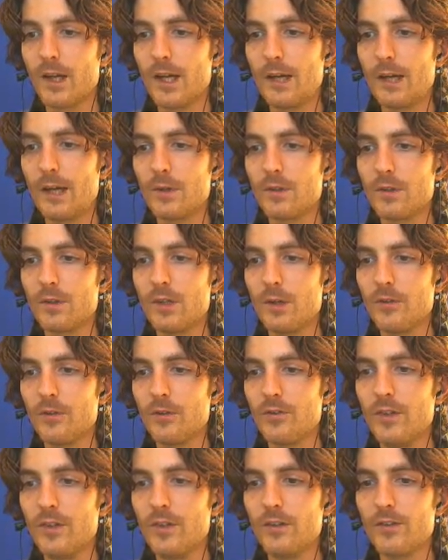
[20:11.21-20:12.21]
And what you now
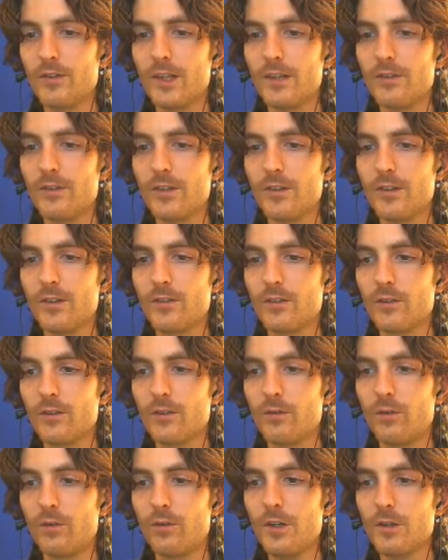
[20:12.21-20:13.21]
see is that this
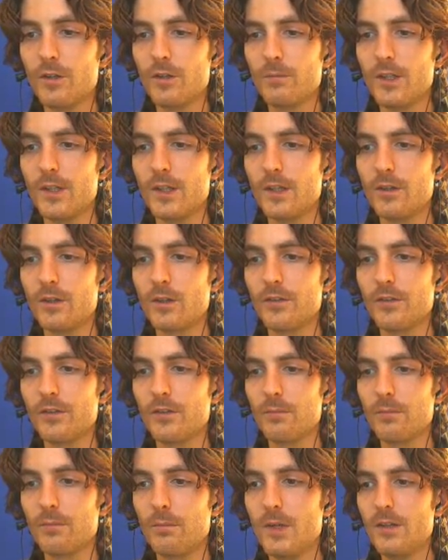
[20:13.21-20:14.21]
volume here, or
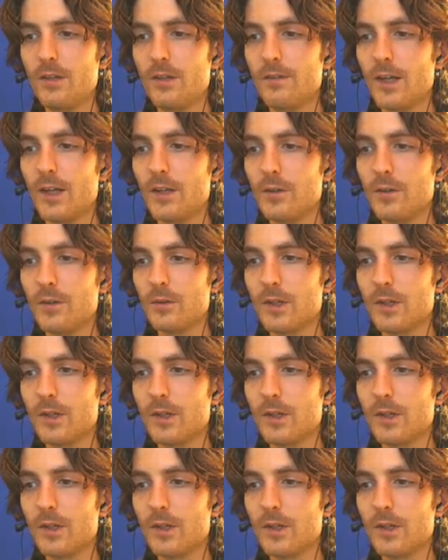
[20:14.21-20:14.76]
this beat value,